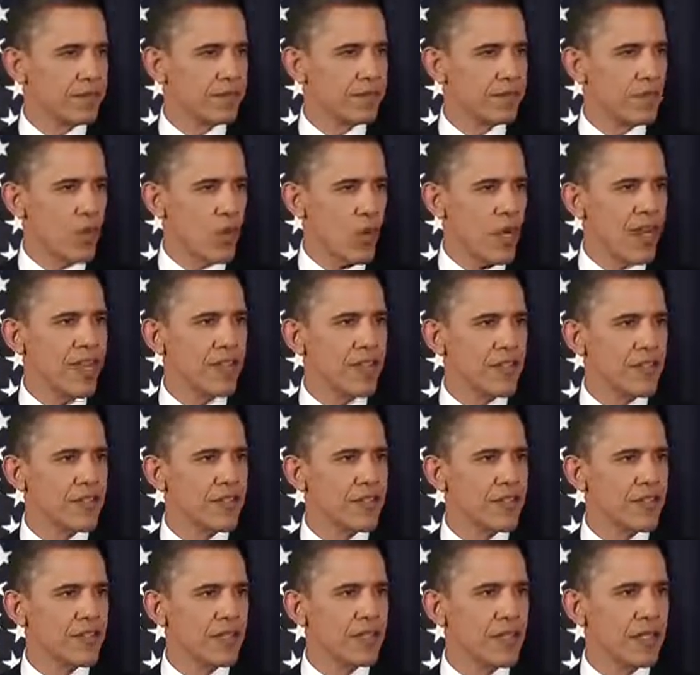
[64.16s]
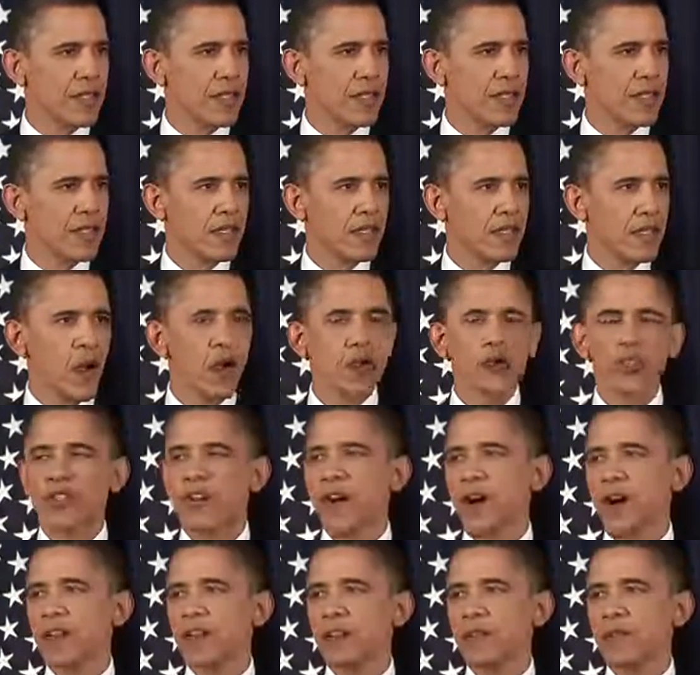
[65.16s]
Marines, Coast
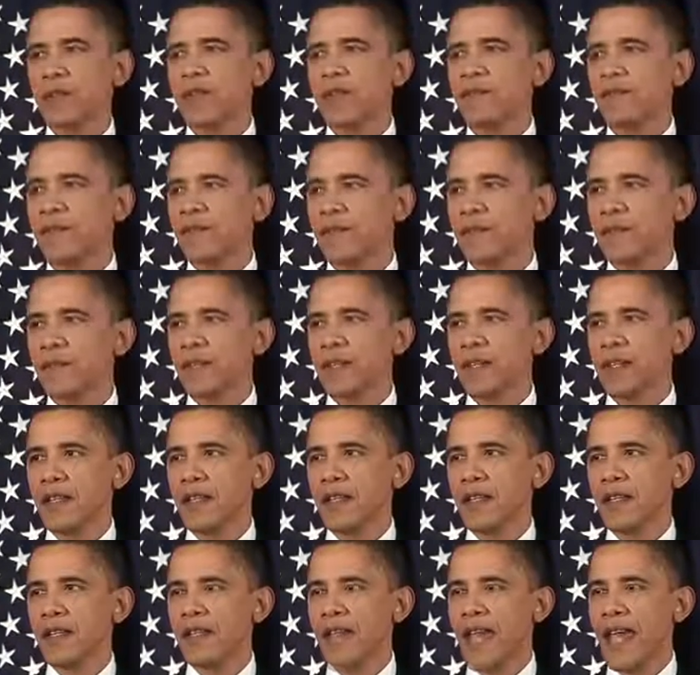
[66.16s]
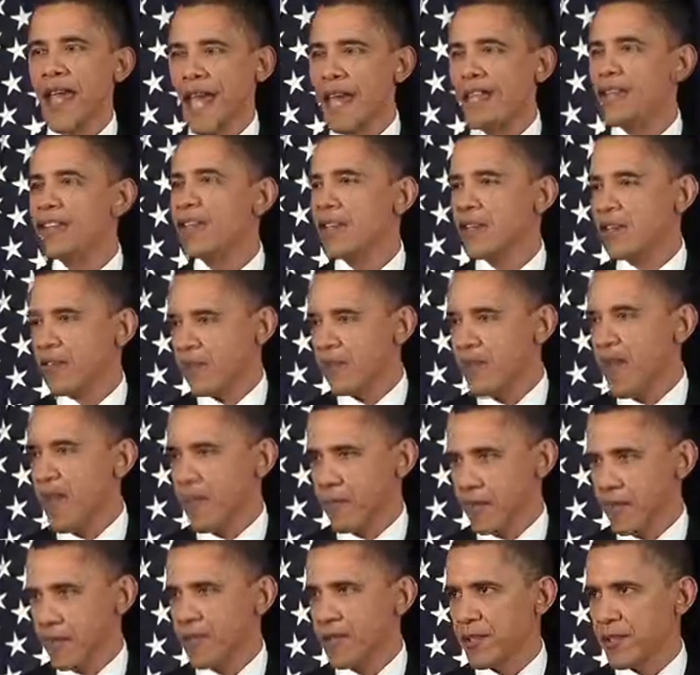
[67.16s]
Guardsmen, and to their
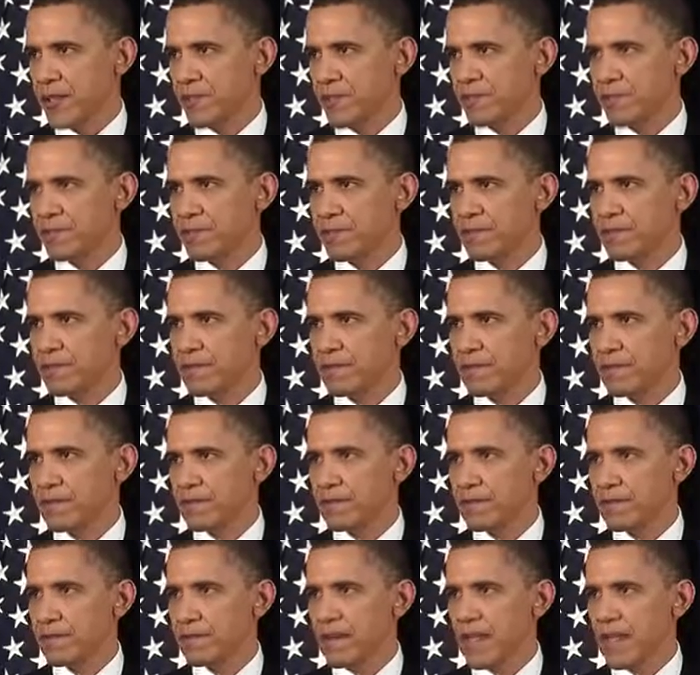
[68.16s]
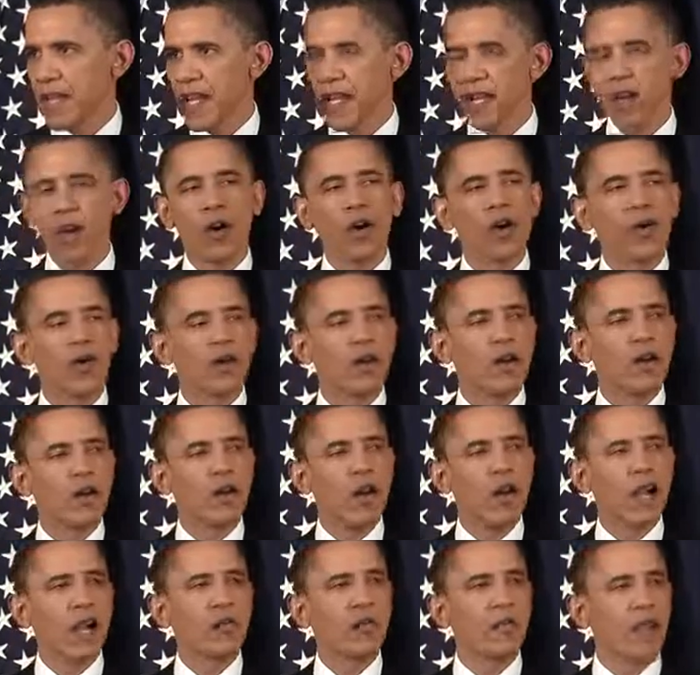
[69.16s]
families. And I know
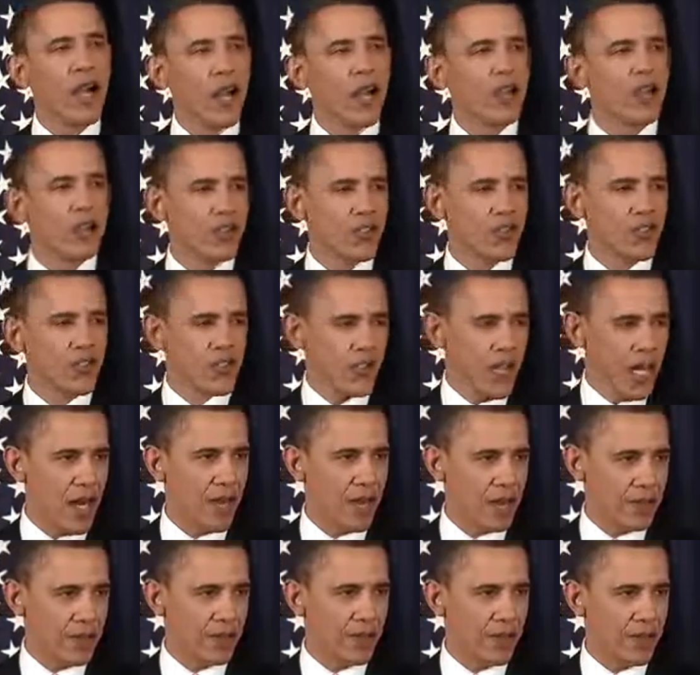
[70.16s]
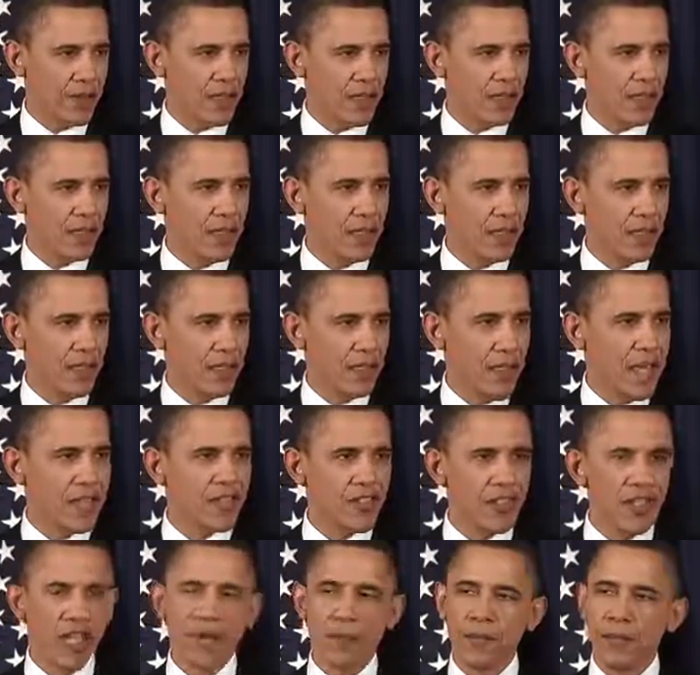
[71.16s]
all Americans share in that
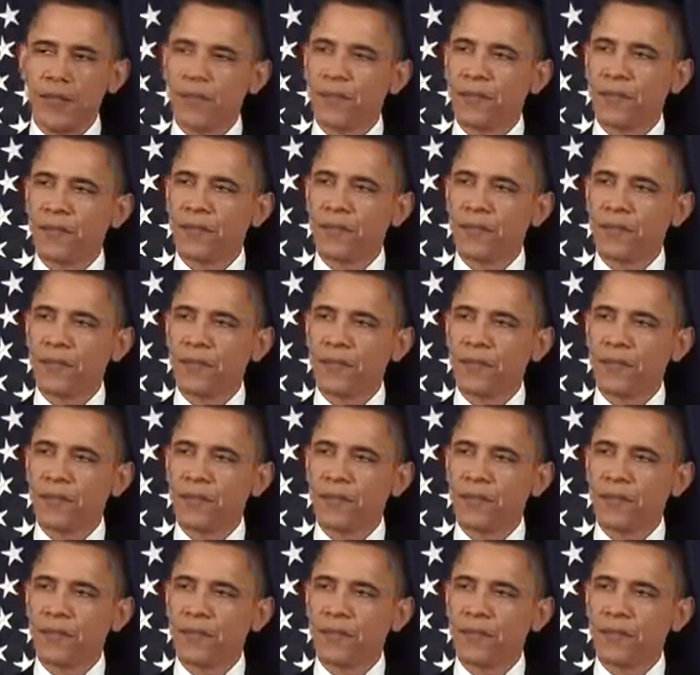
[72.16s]
sentiment.